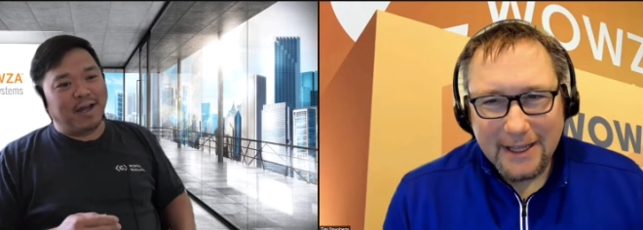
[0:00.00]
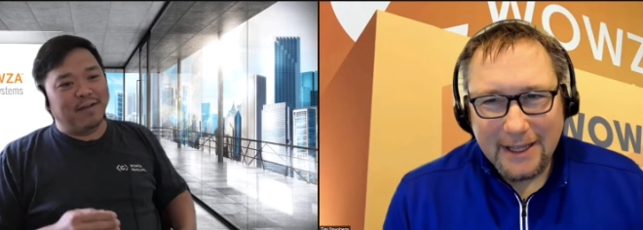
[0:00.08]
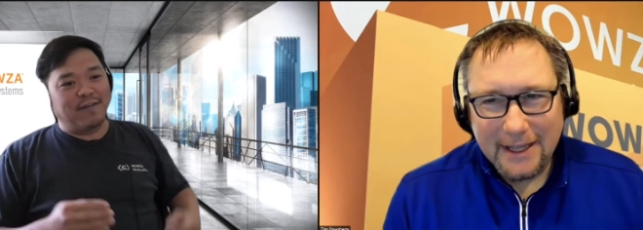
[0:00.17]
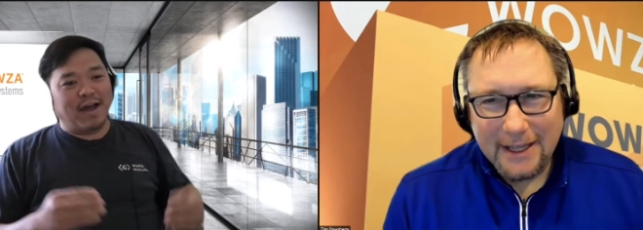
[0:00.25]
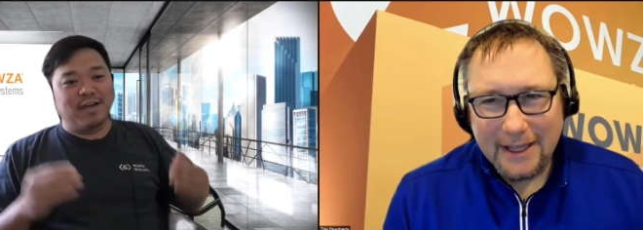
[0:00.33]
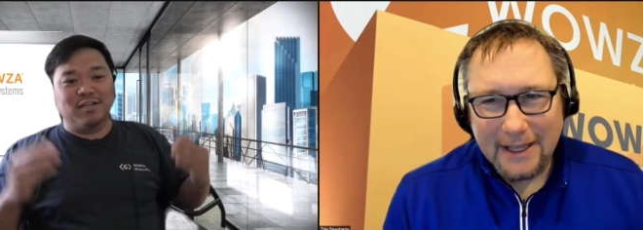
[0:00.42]

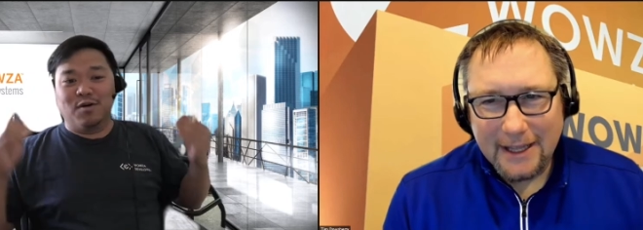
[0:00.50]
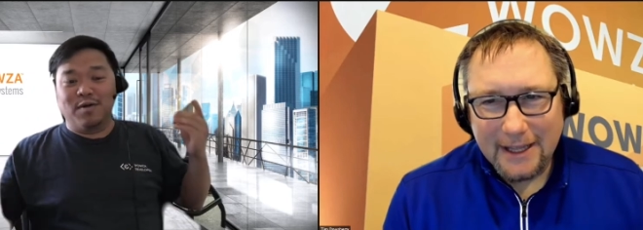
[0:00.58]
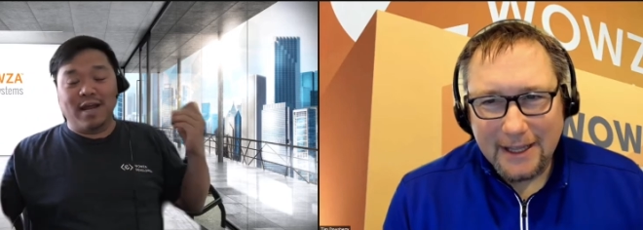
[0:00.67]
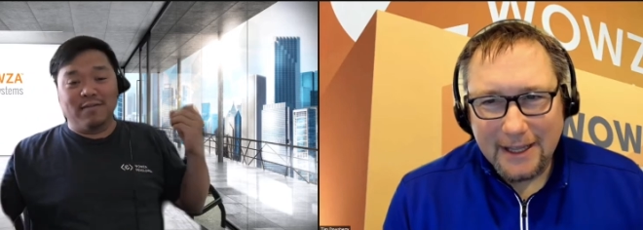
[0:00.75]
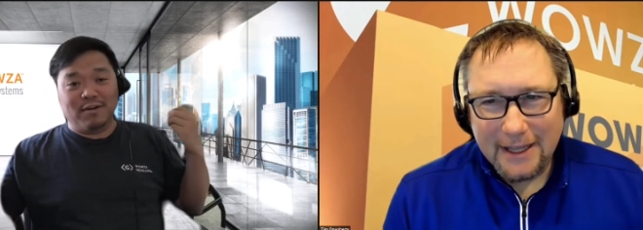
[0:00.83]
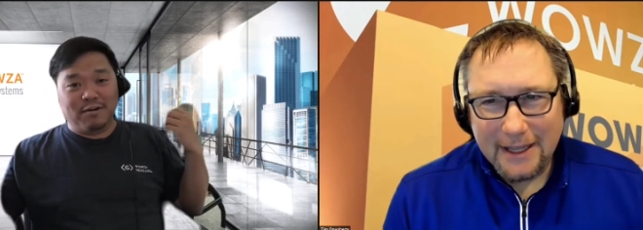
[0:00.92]
Speaker 1: if I
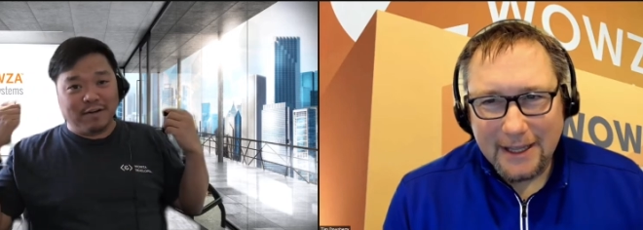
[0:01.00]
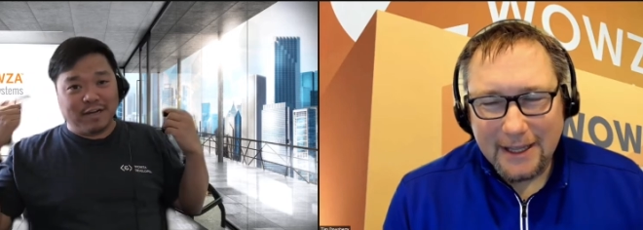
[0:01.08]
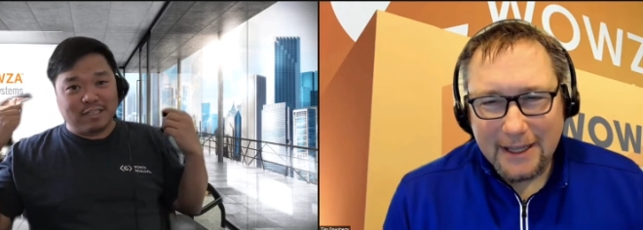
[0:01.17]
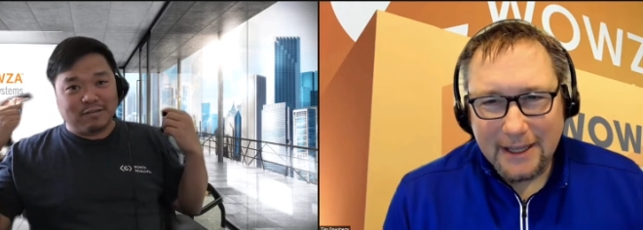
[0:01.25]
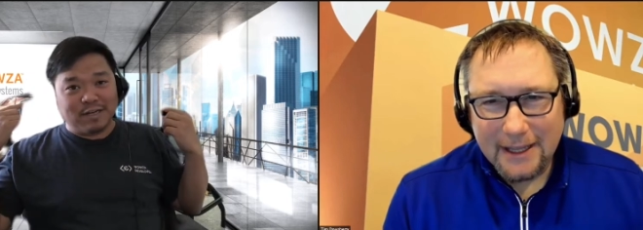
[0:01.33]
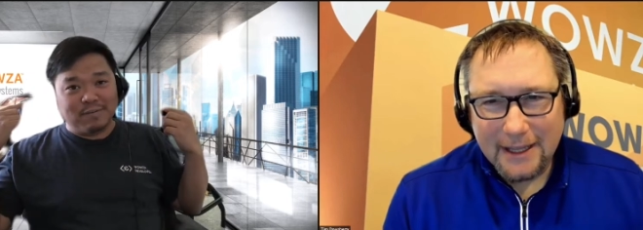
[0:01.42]
don't have a green
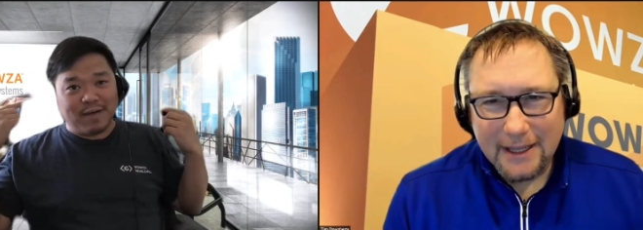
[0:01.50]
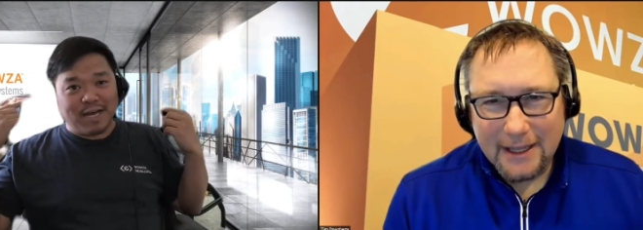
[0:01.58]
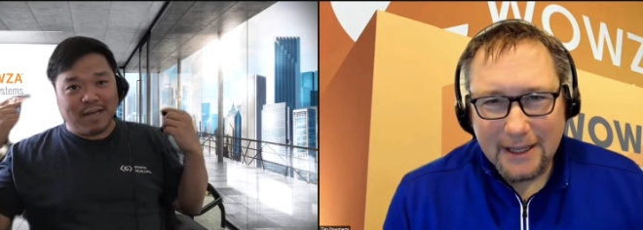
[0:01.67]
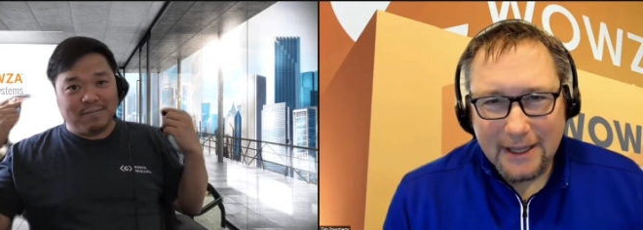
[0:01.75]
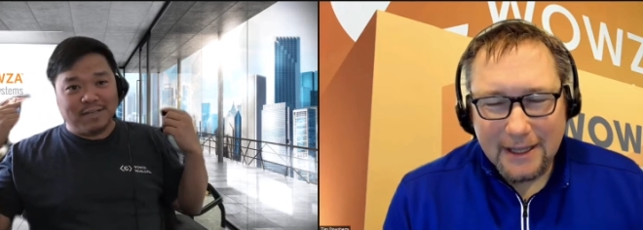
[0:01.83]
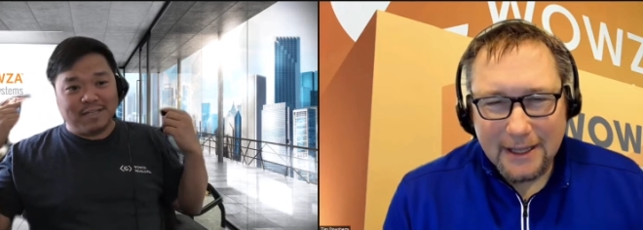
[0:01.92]
screen
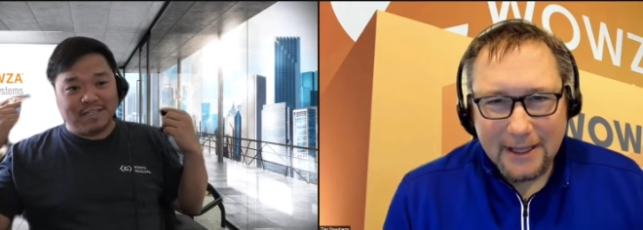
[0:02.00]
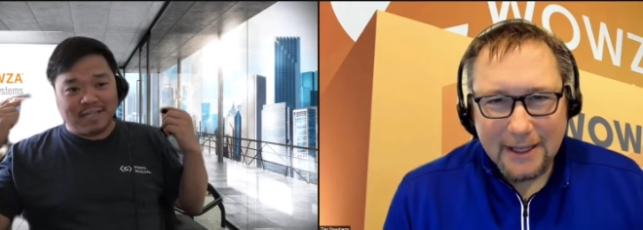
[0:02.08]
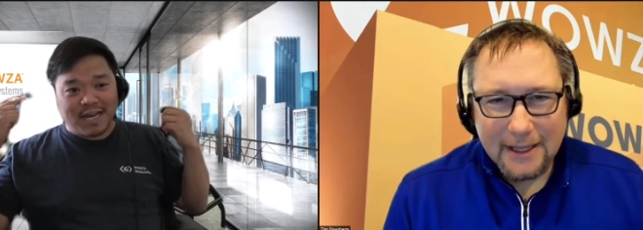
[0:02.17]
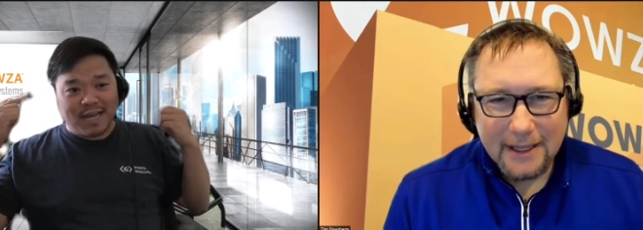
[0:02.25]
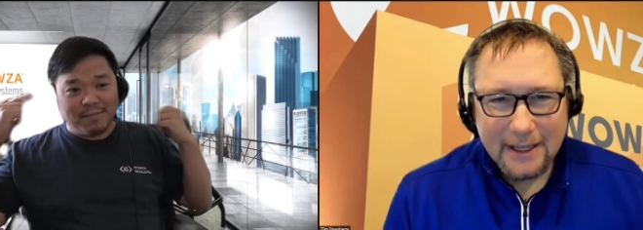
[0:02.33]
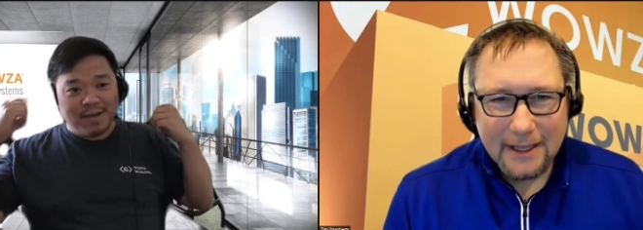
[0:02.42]
behind me this
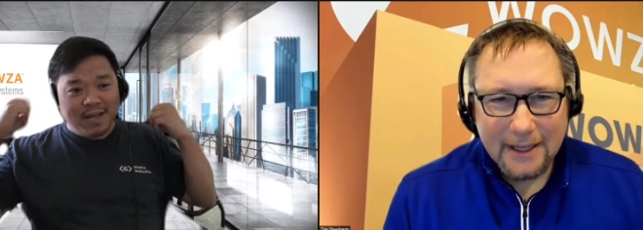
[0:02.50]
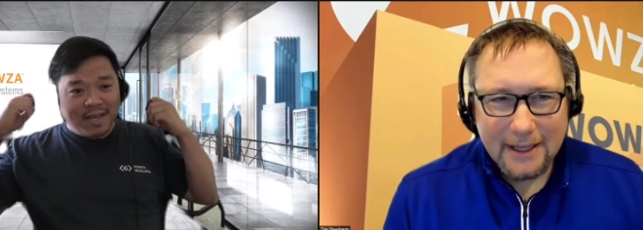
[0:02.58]
time,